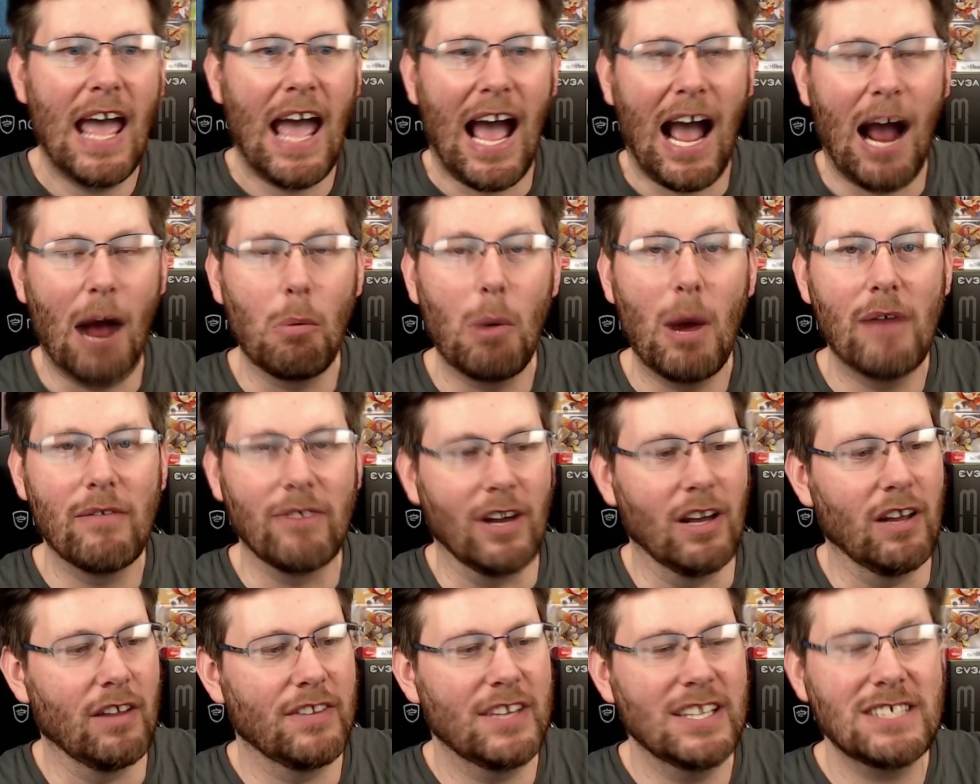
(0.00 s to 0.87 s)

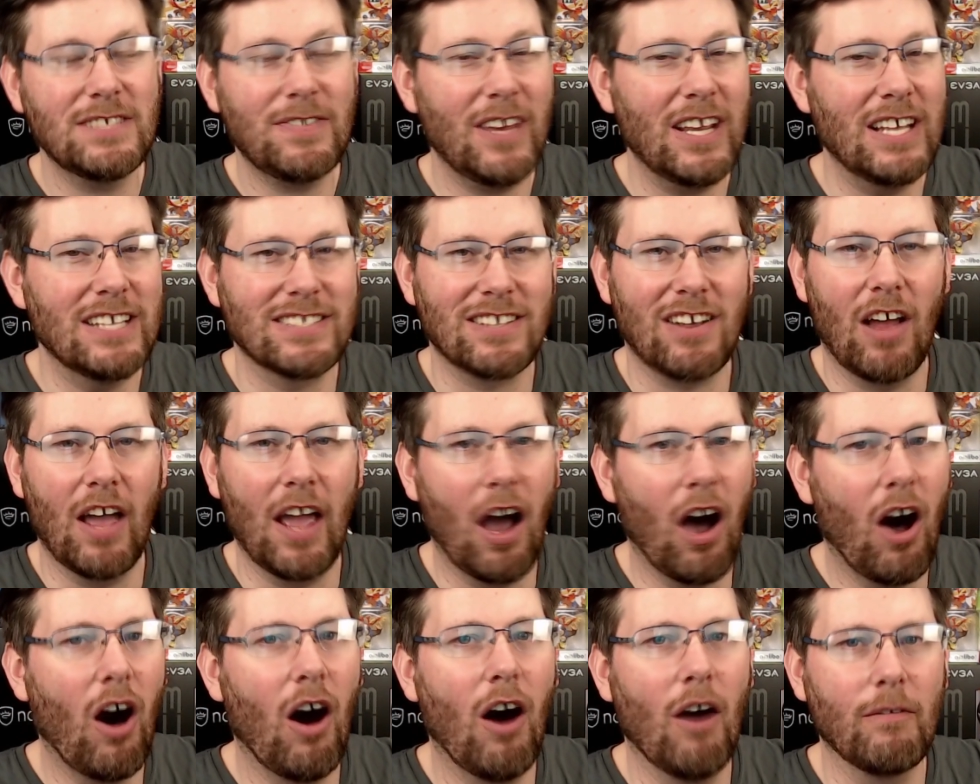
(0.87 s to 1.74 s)
However, this thing is like
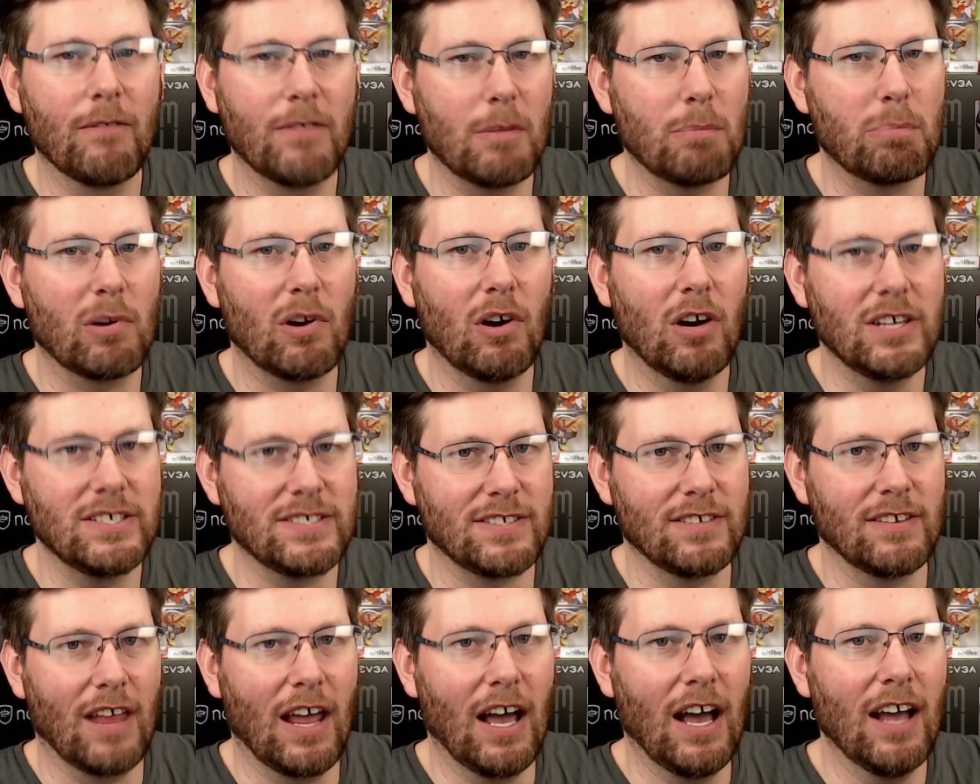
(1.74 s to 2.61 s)
half the
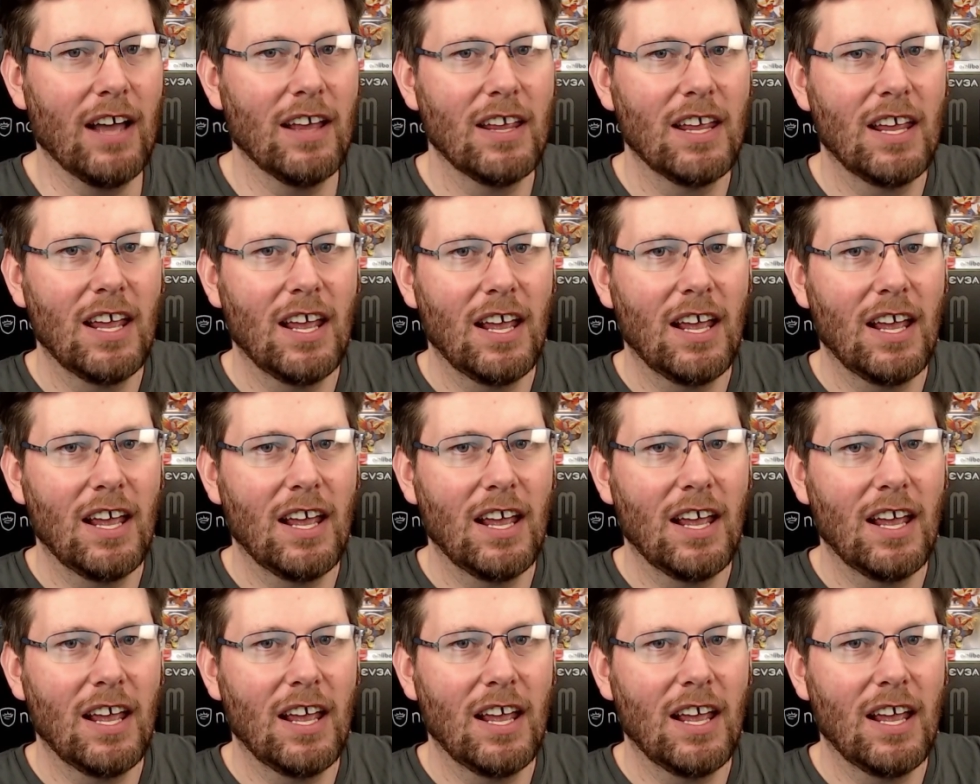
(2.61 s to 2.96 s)
price of that.